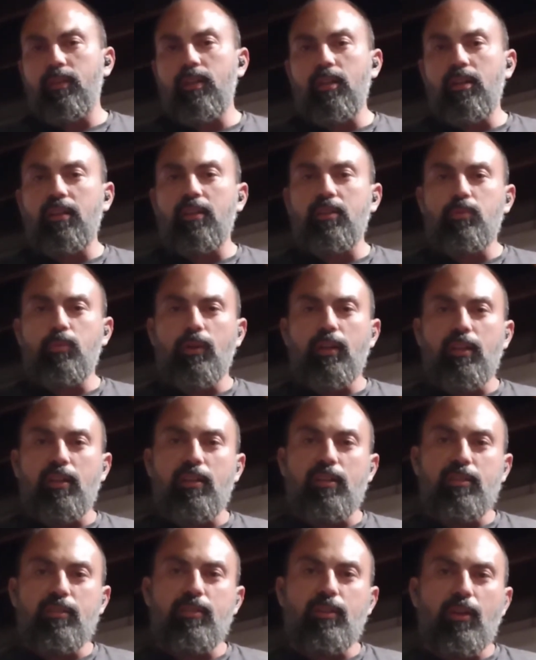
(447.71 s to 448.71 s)
it is what it
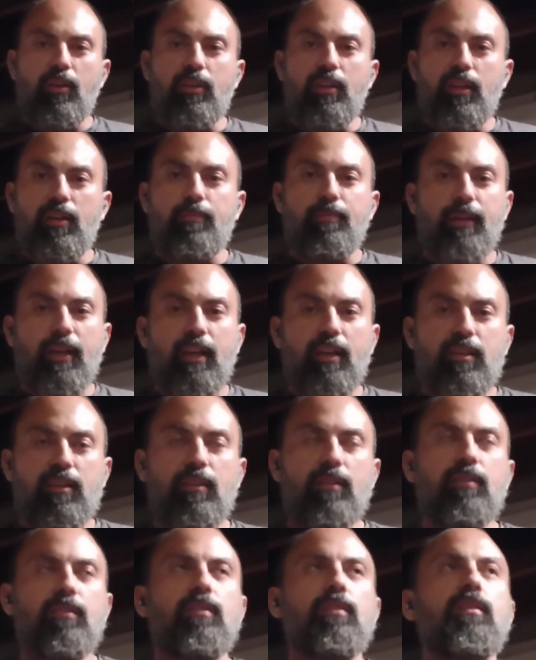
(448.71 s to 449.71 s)
is. I'll get it back.